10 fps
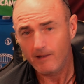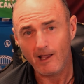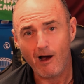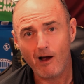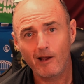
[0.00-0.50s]
the
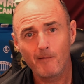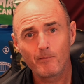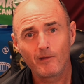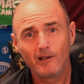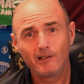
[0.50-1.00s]
Arc,
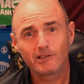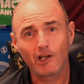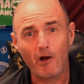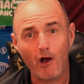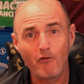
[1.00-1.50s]

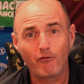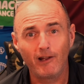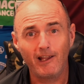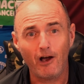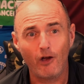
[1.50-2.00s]
so
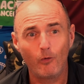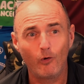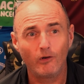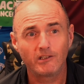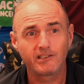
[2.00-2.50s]
hopefully I
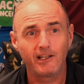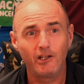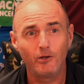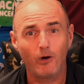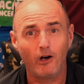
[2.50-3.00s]
will see
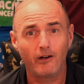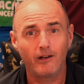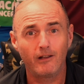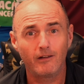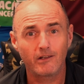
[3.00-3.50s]
you on
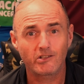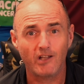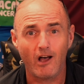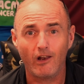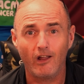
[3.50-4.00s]
the
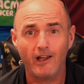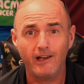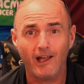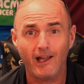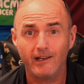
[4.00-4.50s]
start
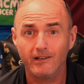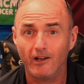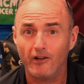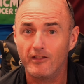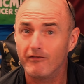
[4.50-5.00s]
line and
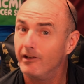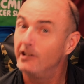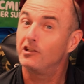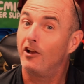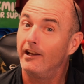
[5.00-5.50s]
on the
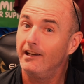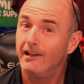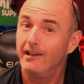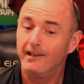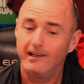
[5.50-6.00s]
finish line.
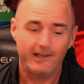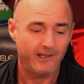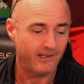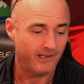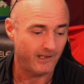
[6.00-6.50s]

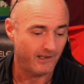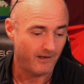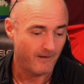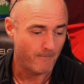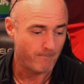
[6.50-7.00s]
Yeah,
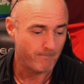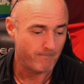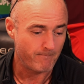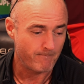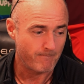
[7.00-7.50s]

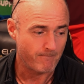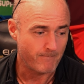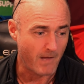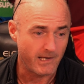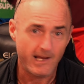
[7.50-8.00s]

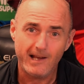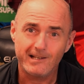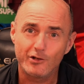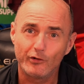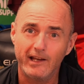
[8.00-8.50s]

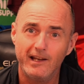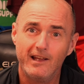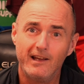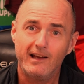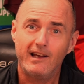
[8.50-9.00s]
until then,
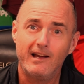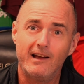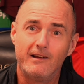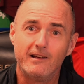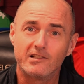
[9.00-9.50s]

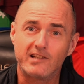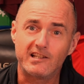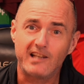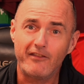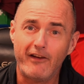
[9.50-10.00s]
stay
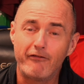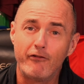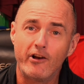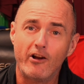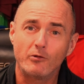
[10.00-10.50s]
safe, have
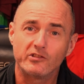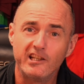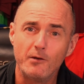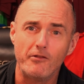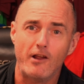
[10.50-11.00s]
fun, and I will see
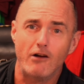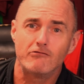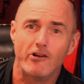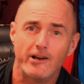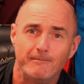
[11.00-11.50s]
you on the long
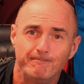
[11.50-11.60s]
run.